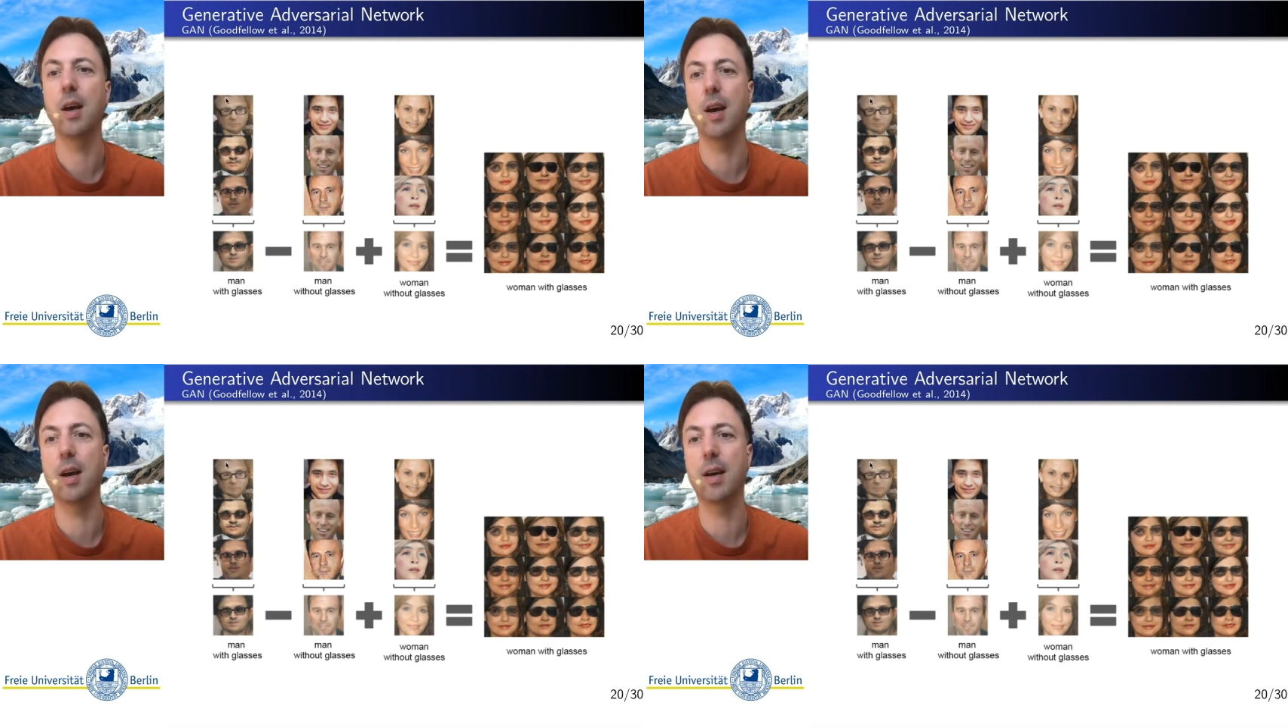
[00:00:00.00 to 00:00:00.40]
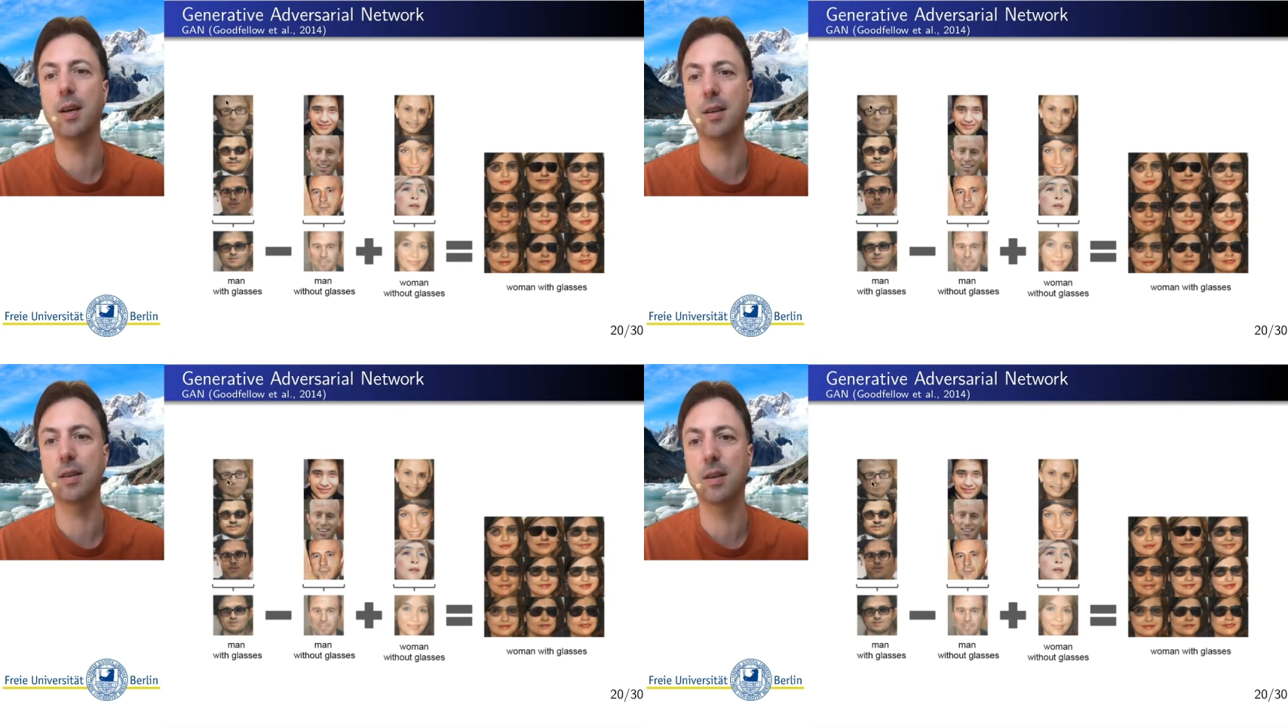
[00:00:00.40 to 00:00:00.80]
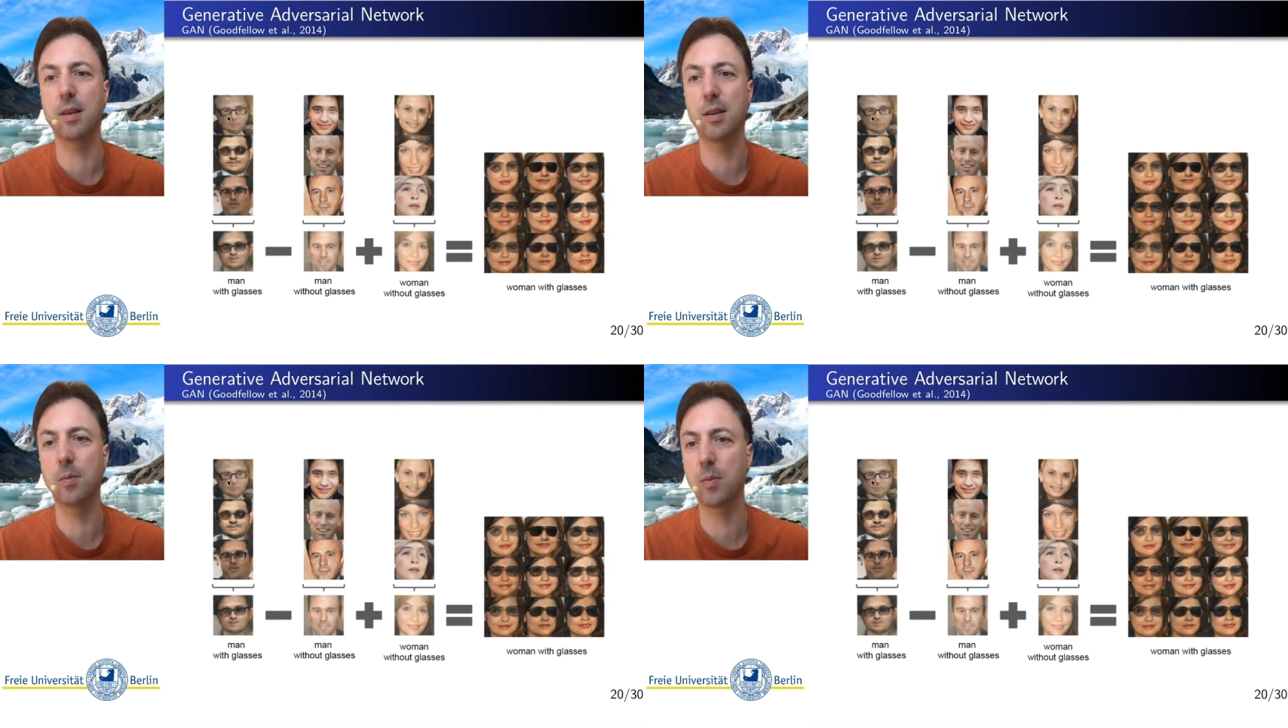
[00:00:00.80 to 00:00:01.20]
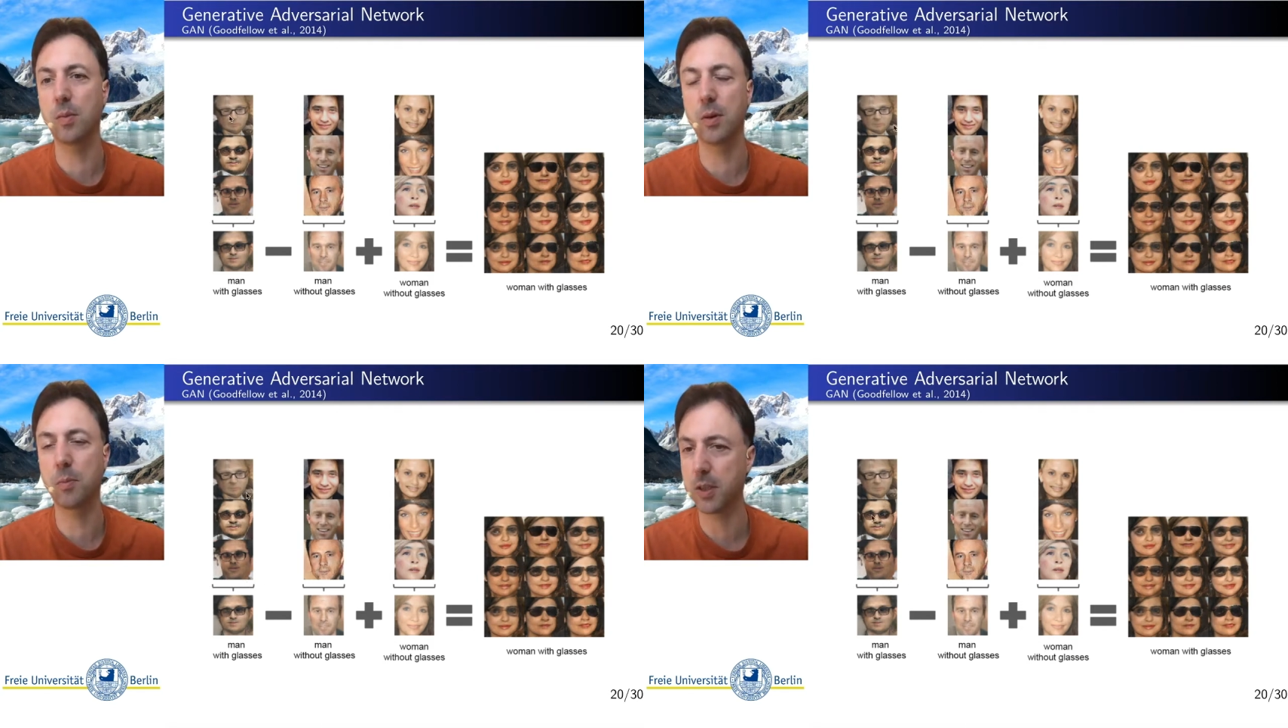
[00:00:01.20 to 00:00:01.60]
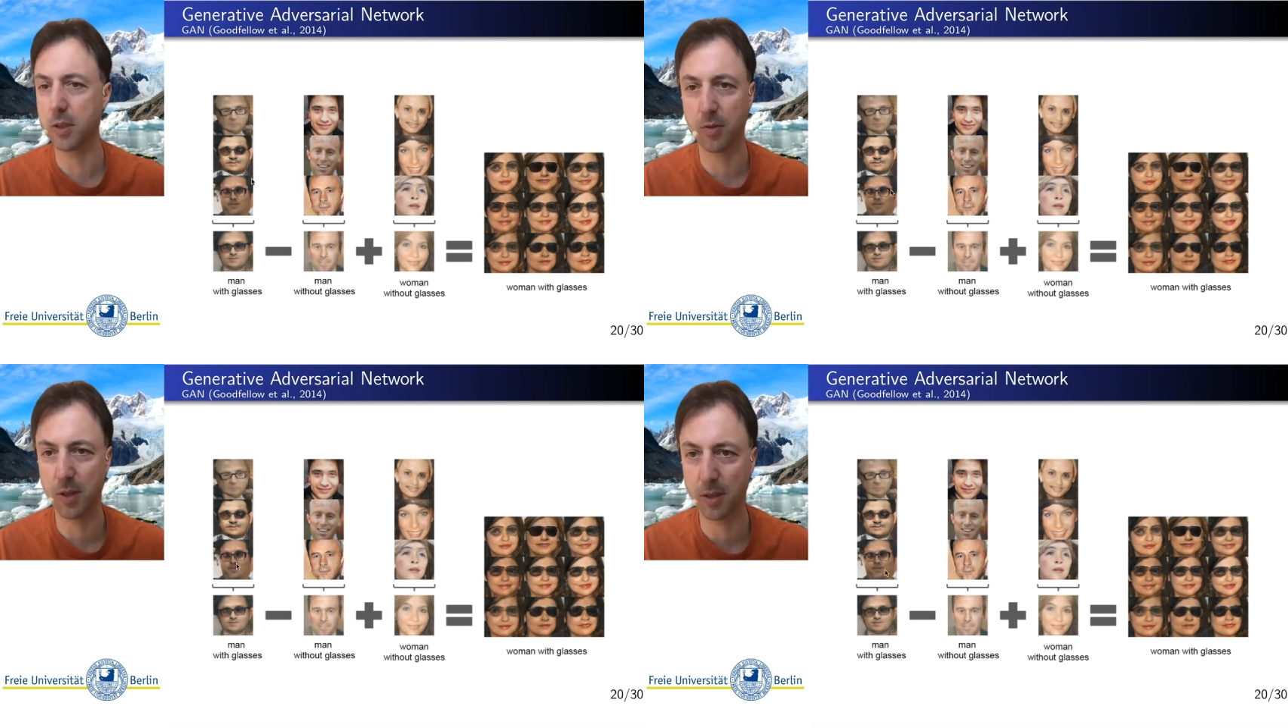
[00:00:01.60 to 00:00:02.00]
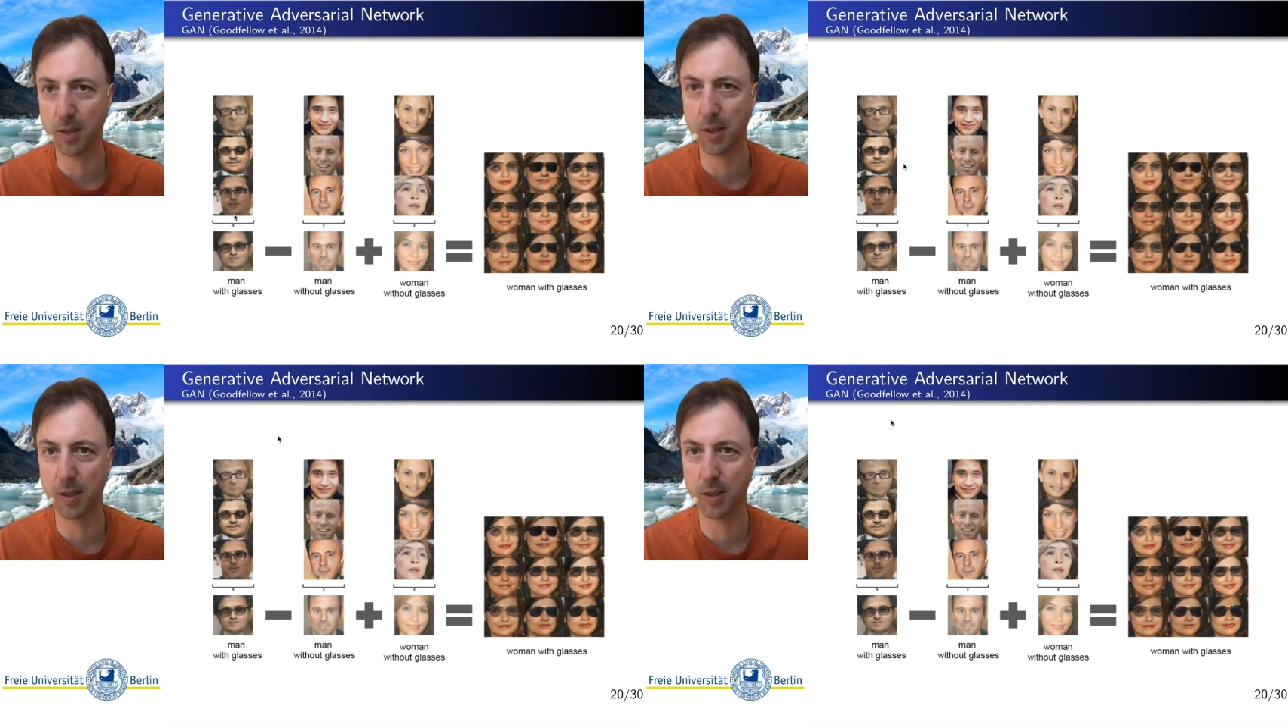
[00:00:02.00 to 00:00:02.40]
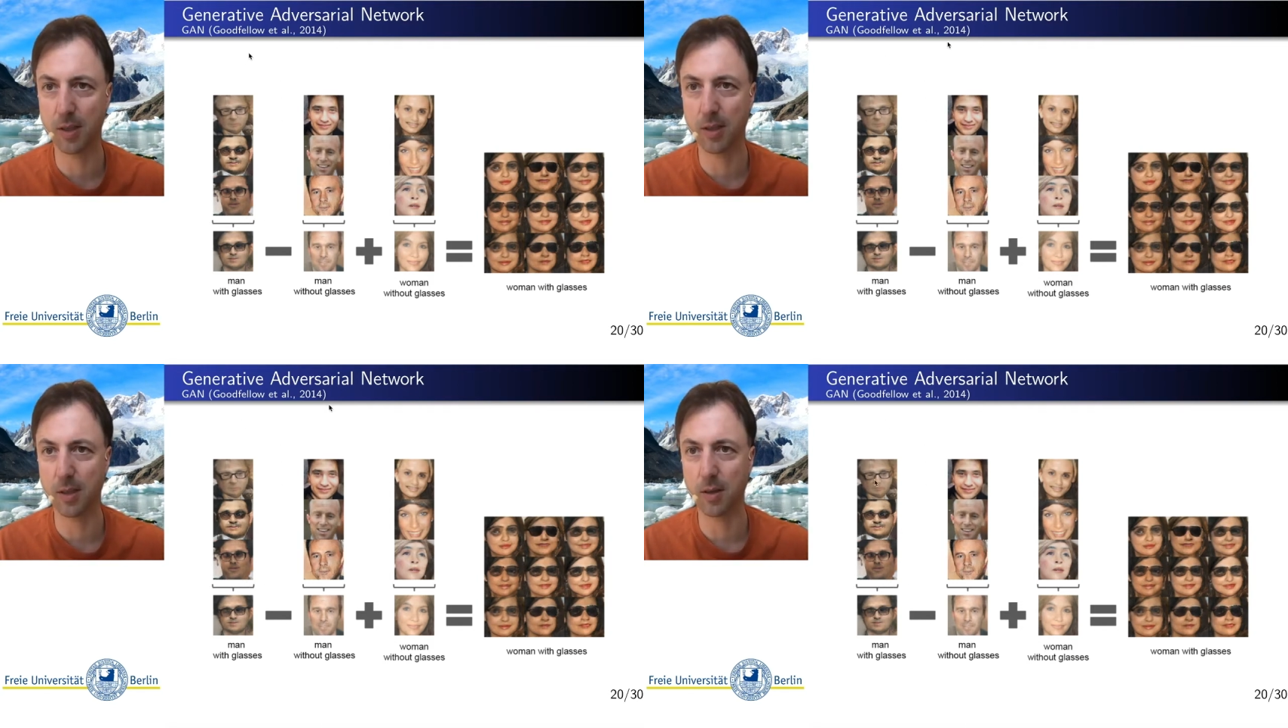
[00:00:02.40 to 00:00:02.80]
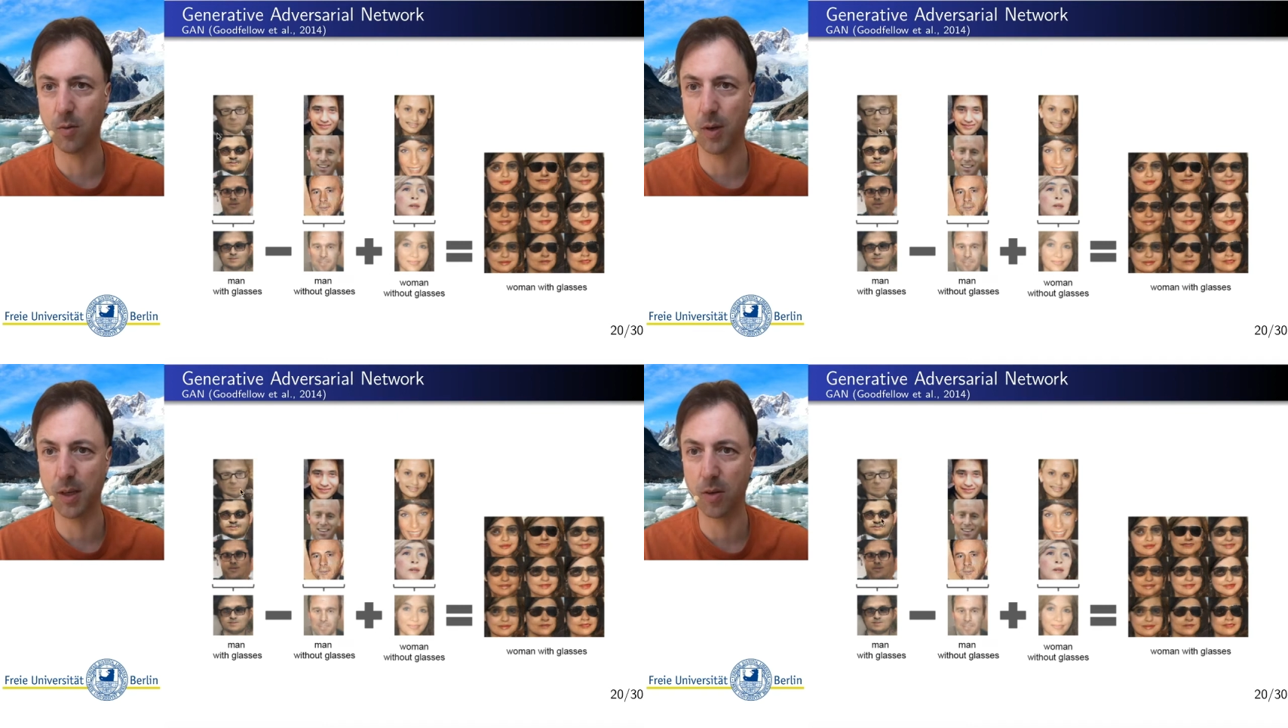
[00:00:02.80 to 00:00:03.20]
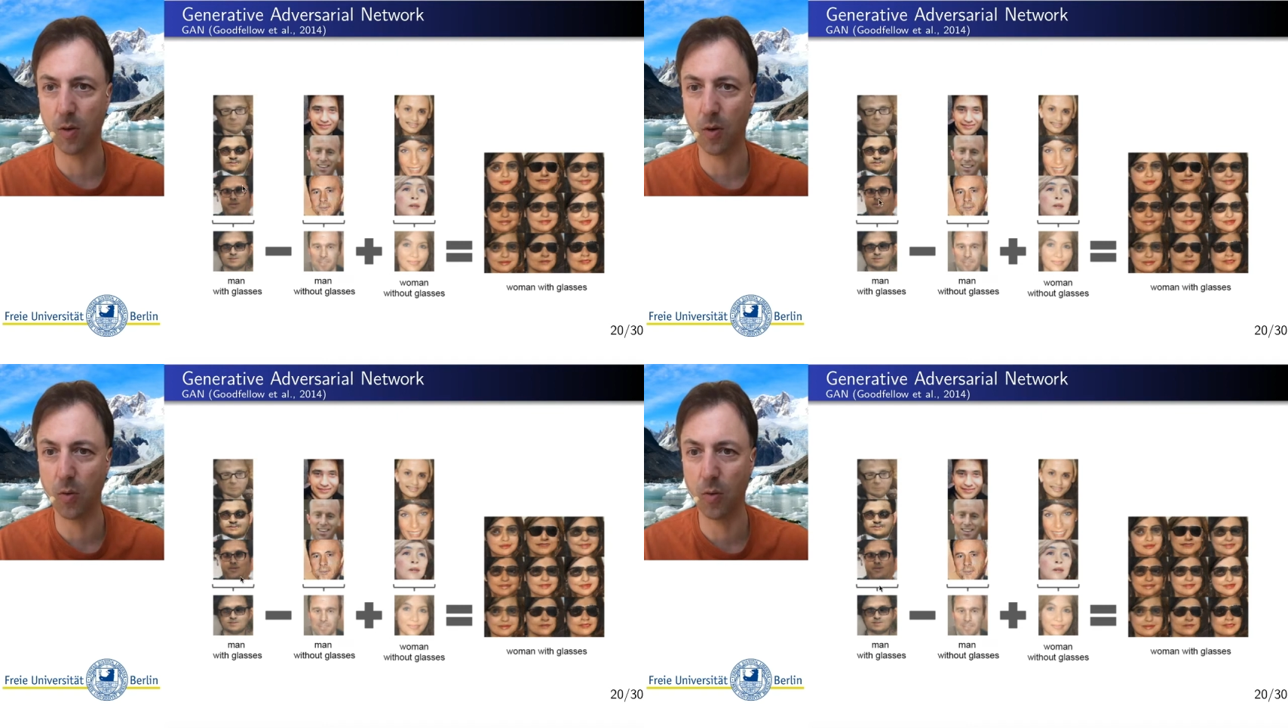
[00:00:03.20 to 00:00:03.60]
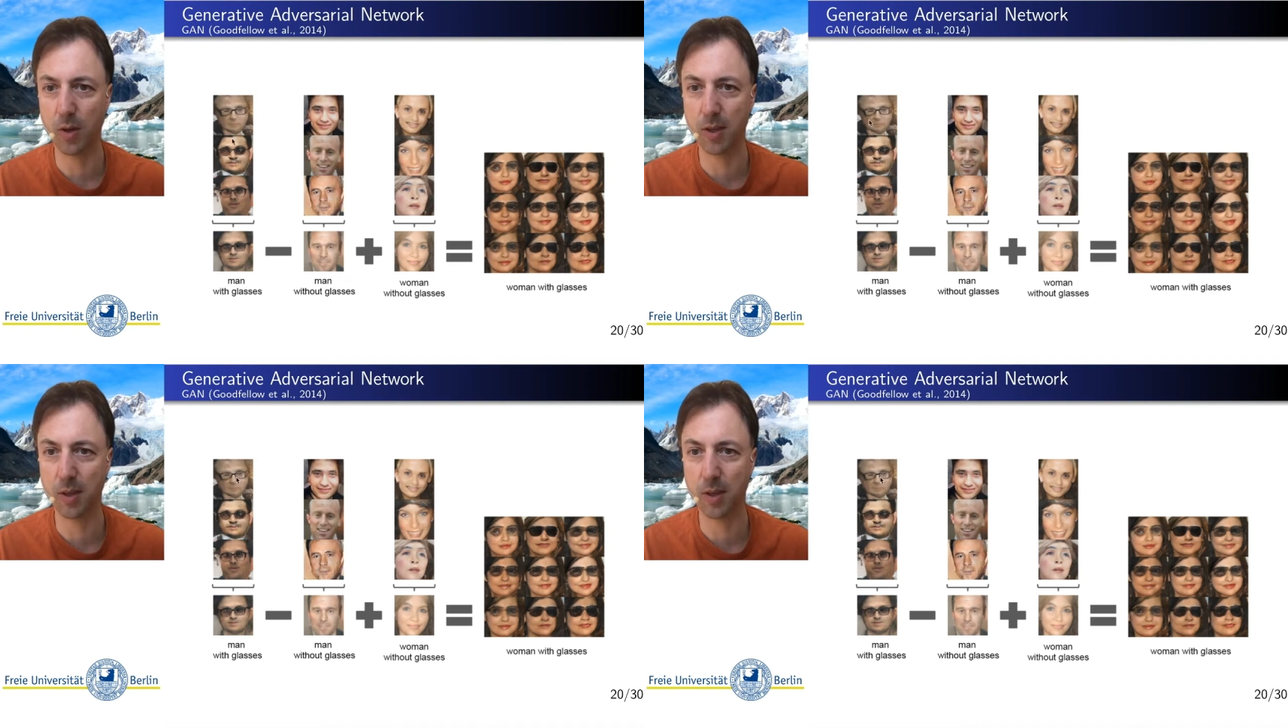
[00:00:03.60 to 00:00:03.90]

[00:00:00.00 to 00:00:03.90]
And but so this is a quite old